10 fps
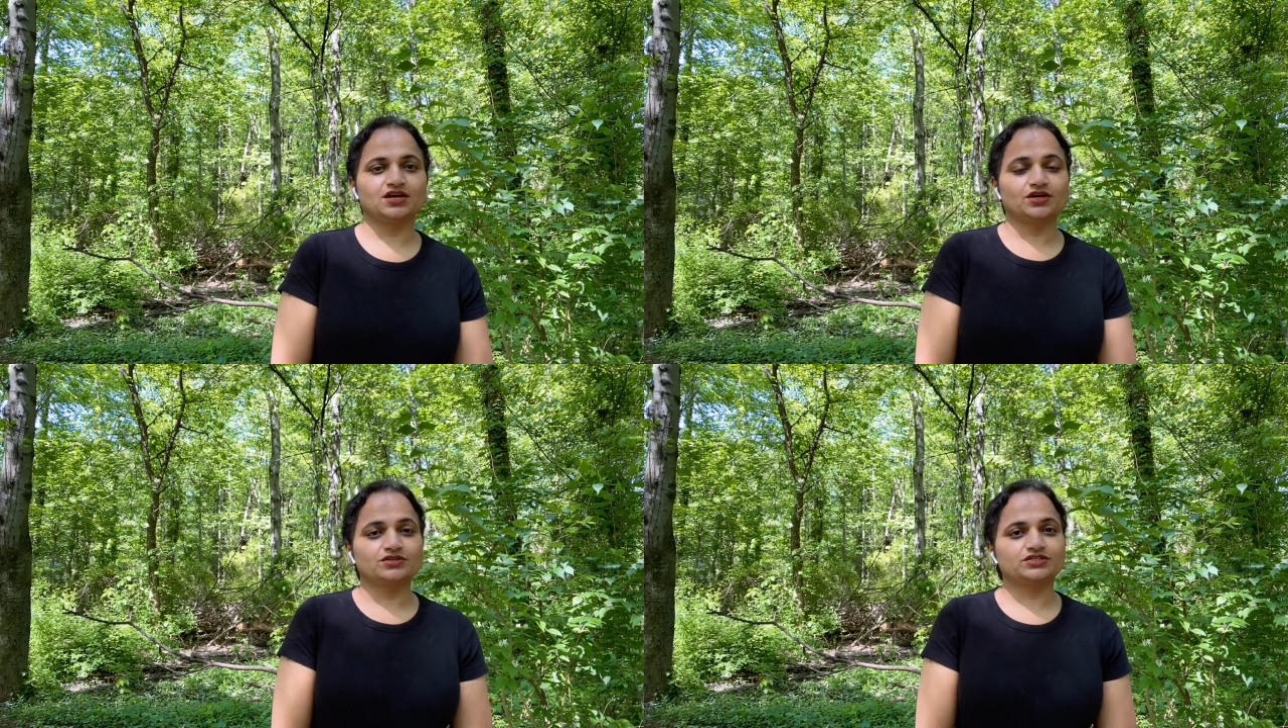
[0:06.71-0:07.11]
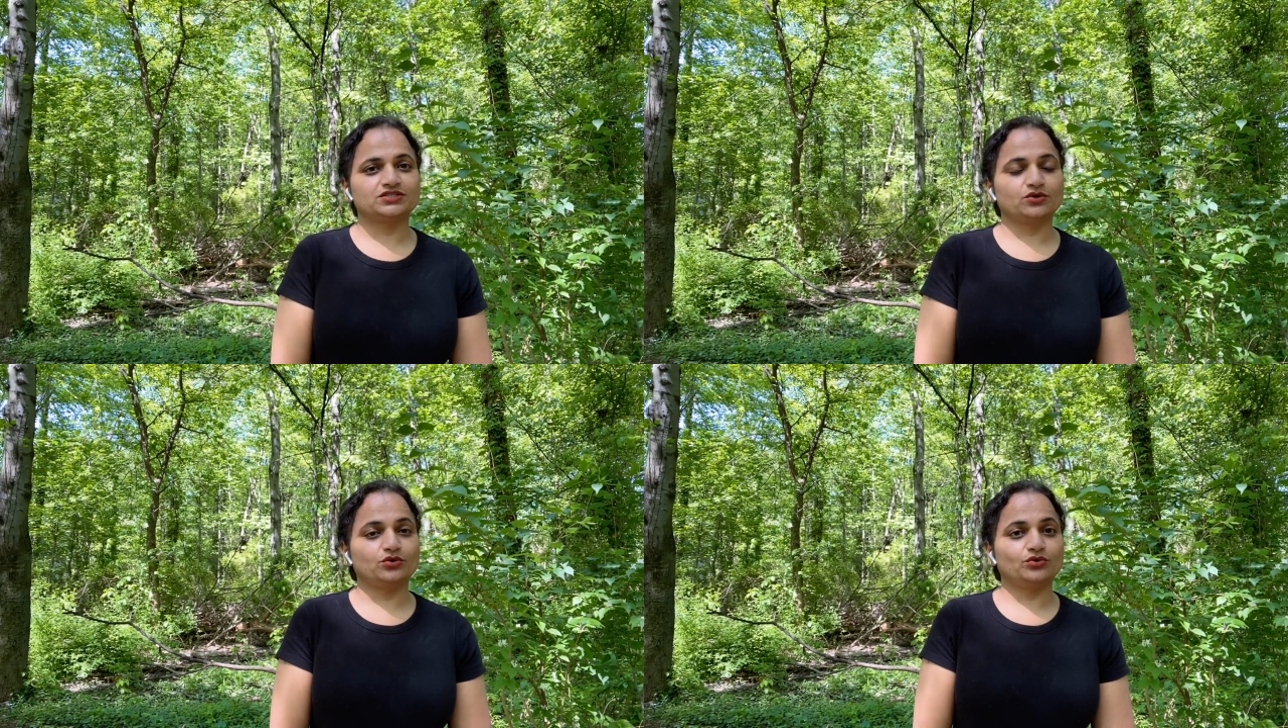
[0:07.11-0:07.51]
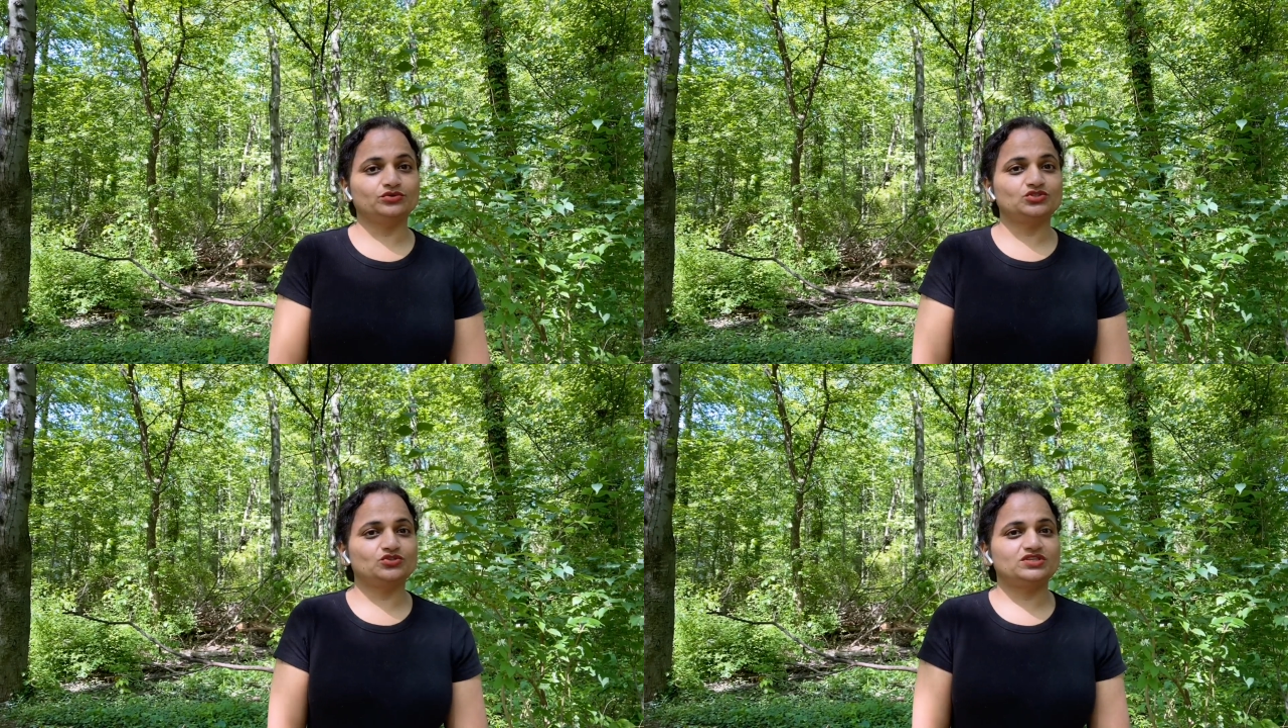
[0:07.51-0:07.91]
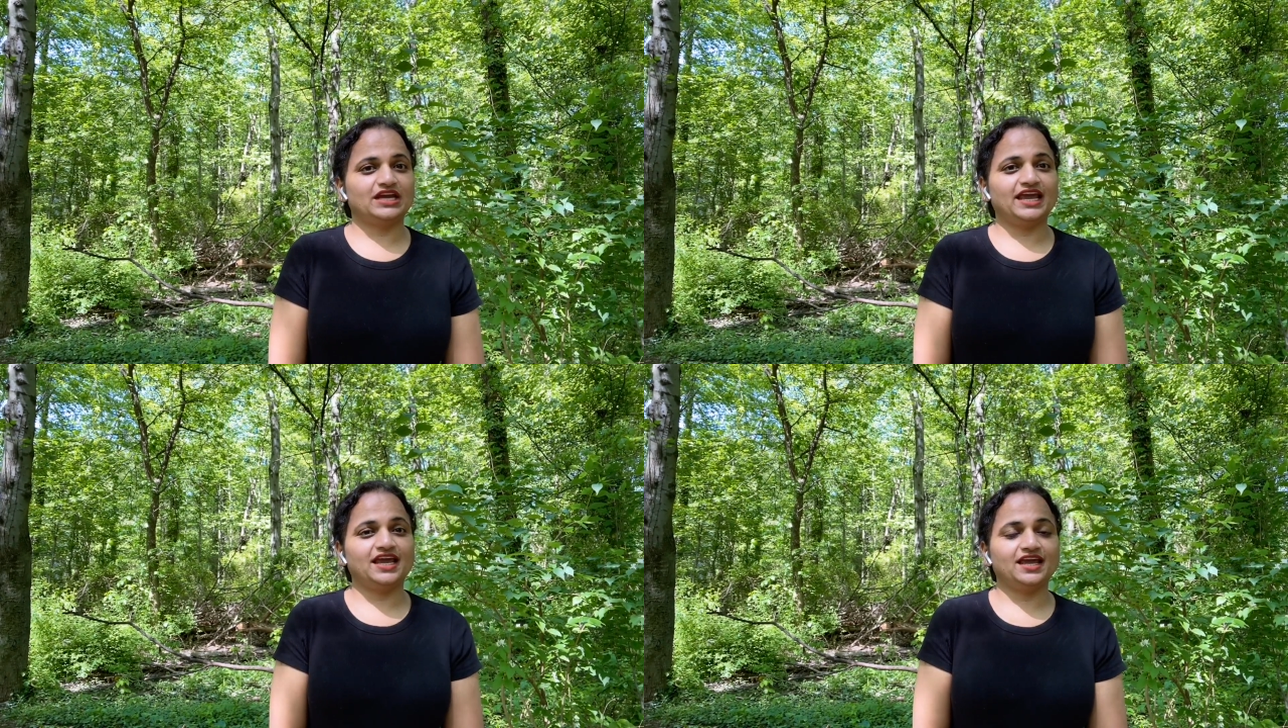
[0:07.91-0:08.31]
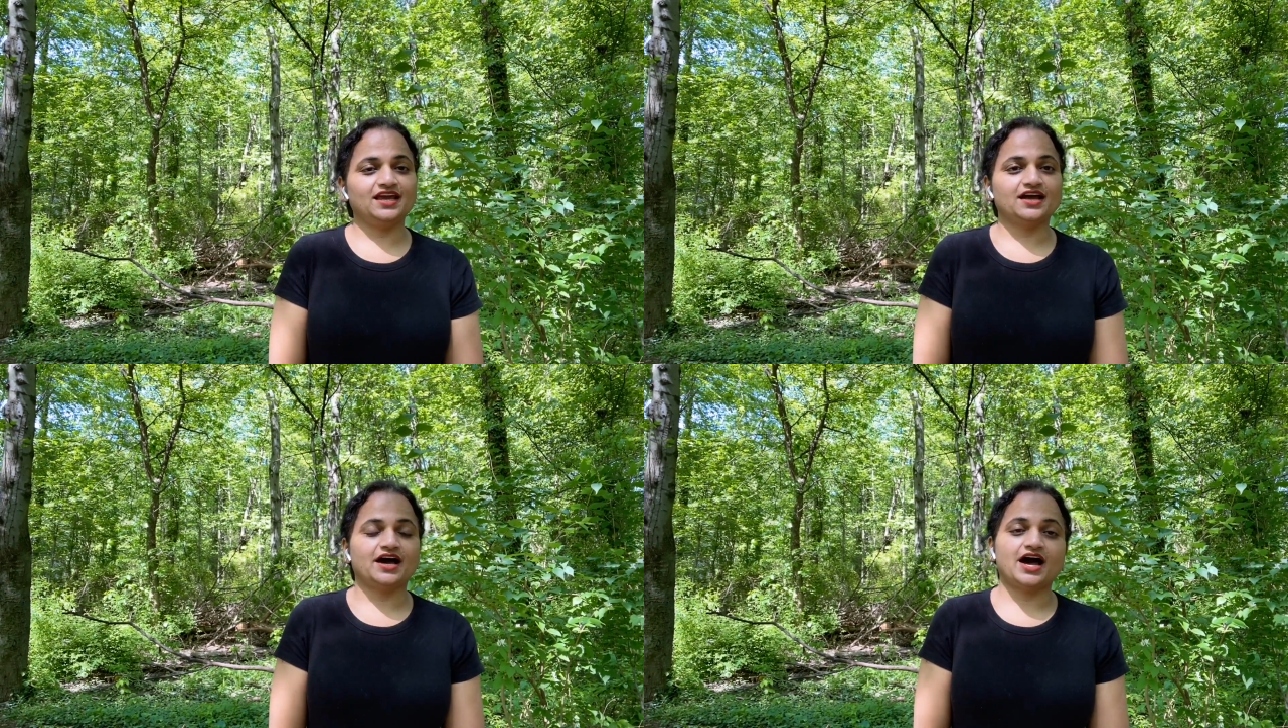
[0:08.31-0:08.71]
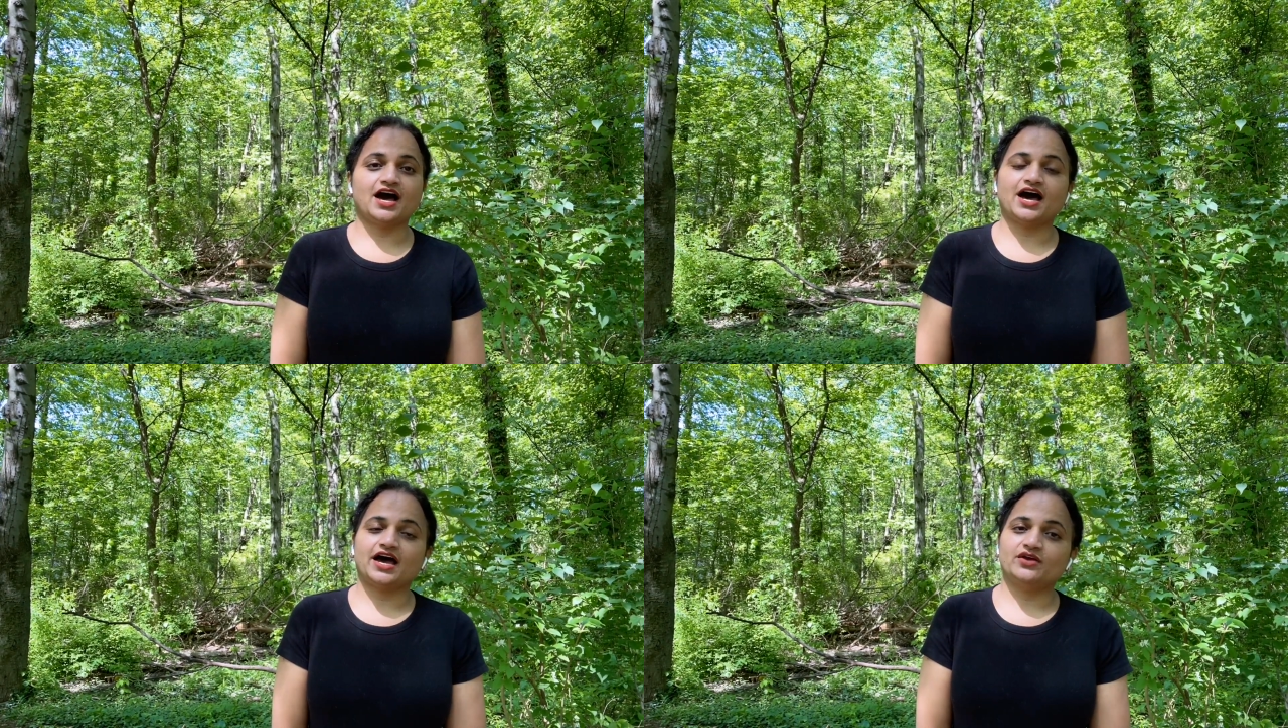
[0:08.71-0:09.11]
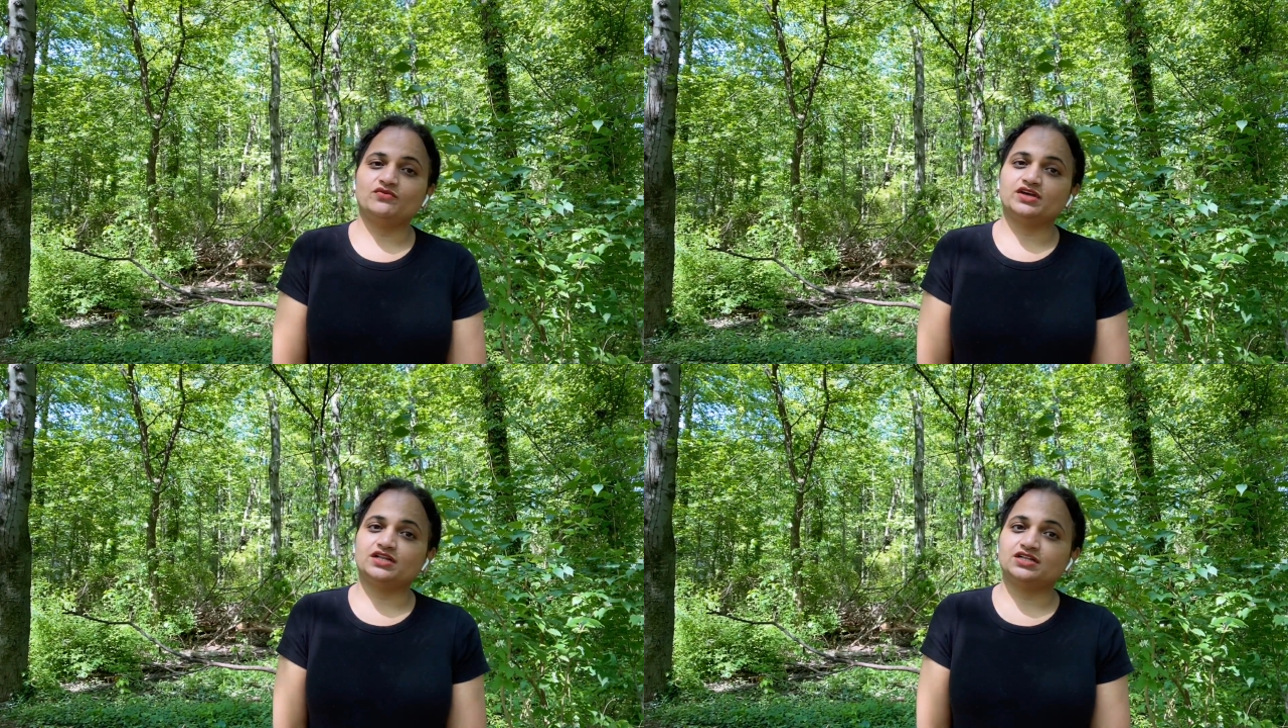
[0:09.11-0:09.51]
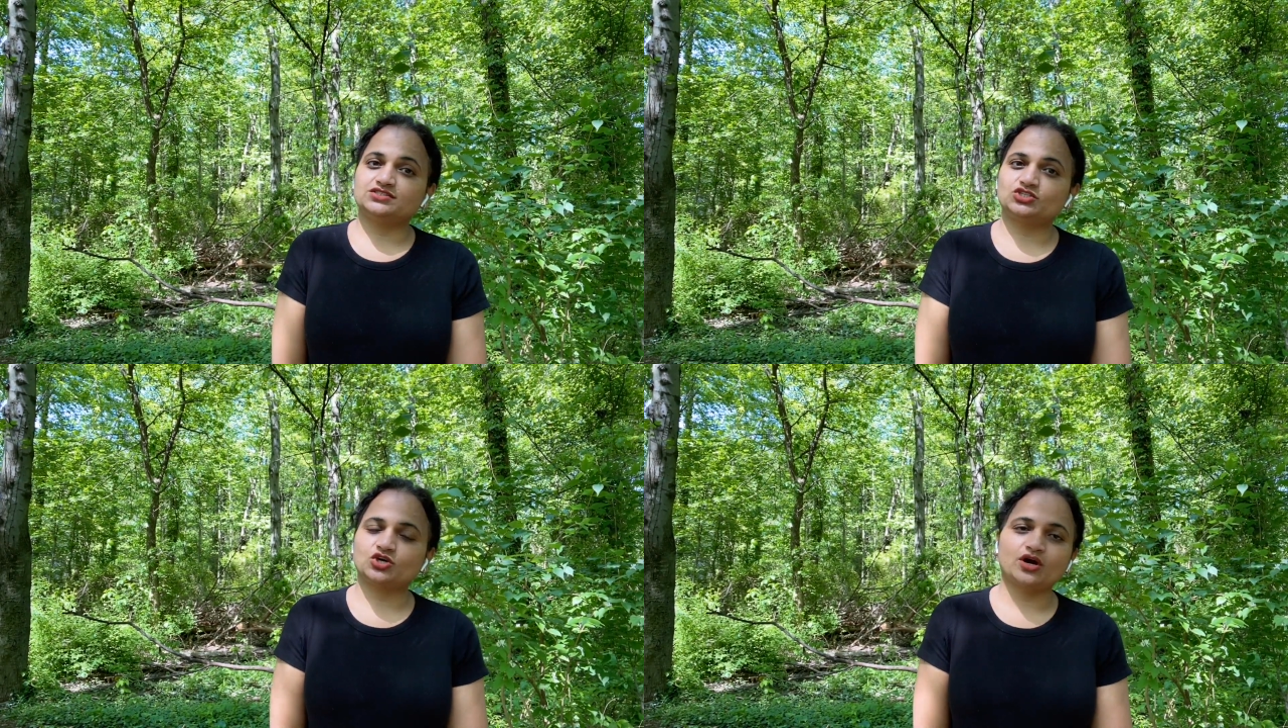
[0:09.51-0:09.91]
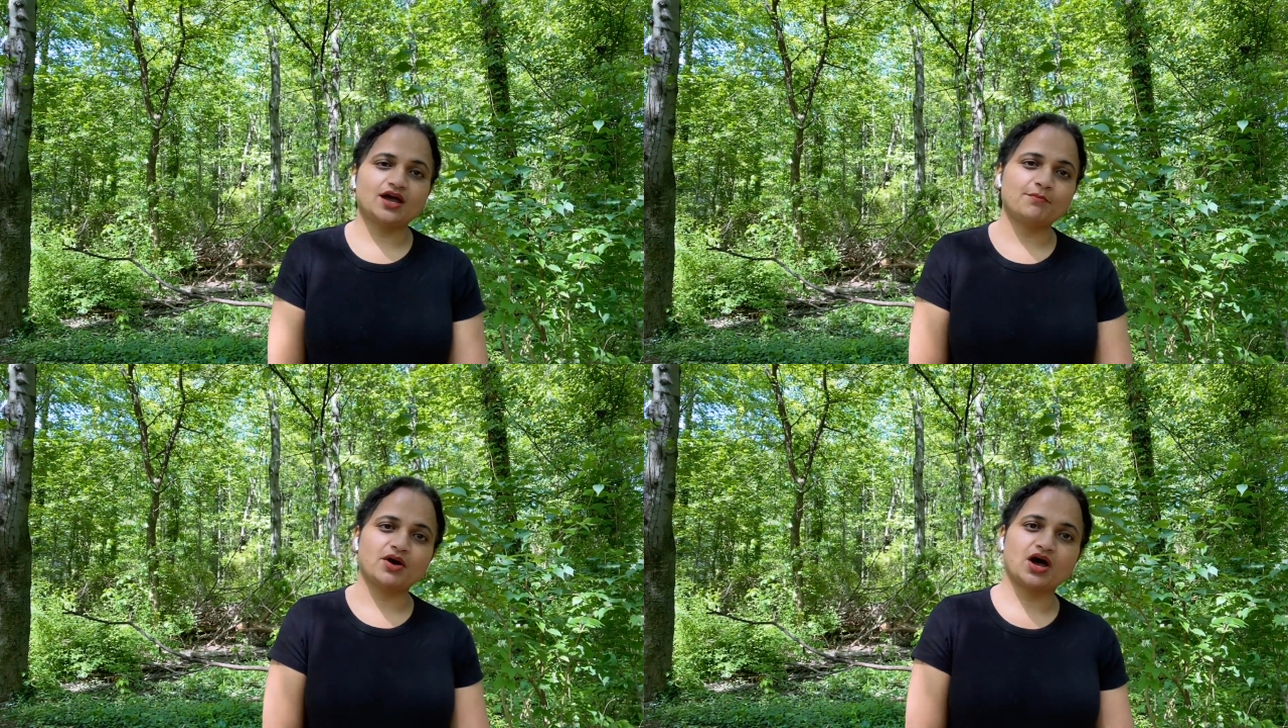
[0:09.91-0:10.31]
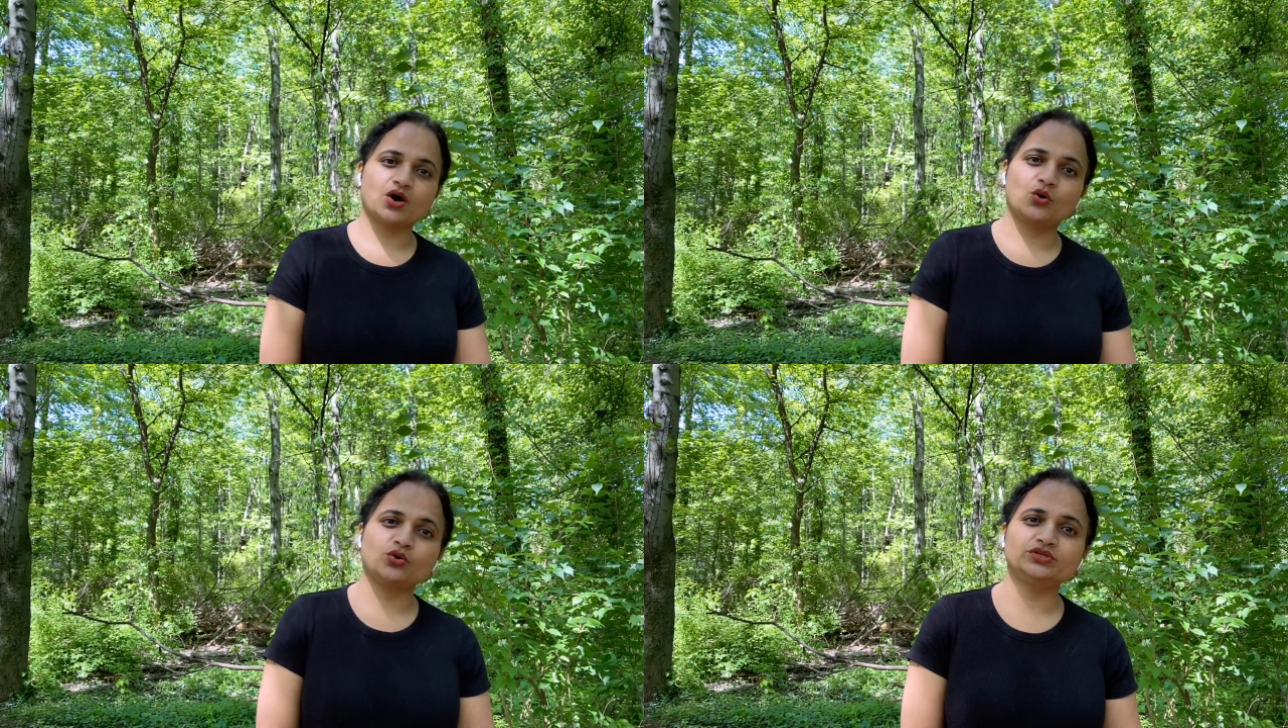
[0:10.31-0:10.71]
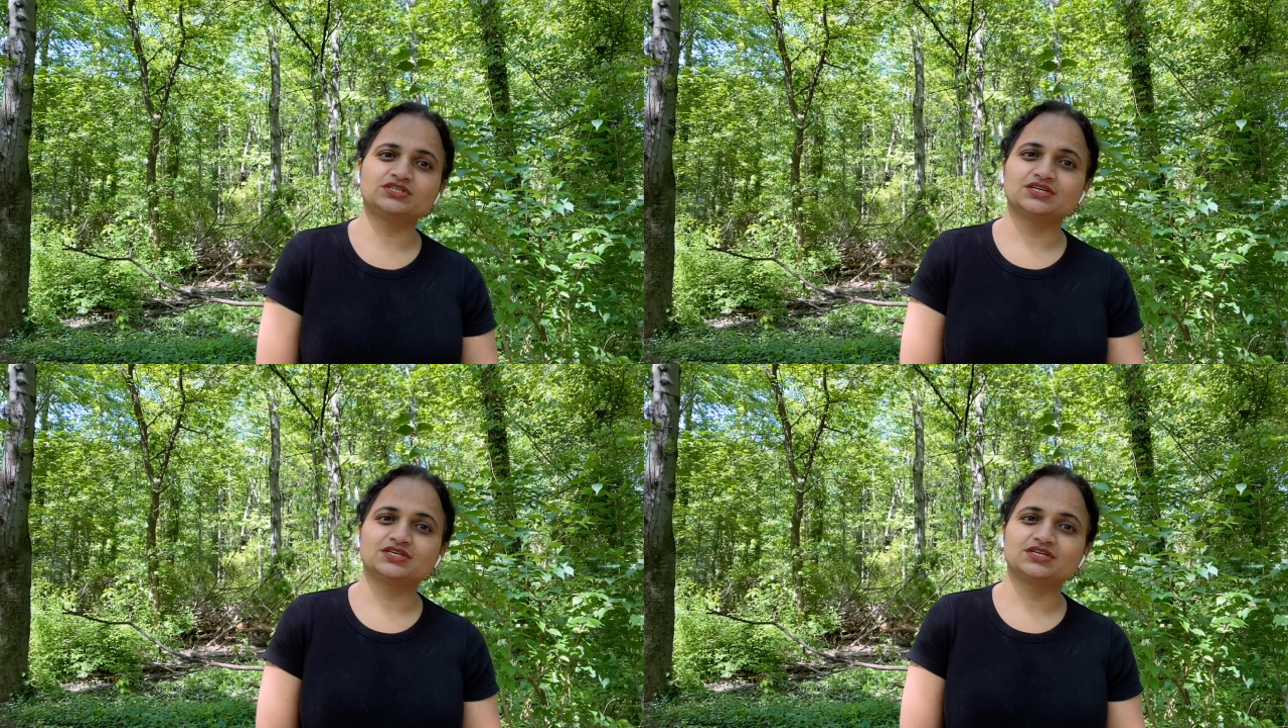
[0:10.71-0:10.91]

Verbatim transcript: So today I will talk about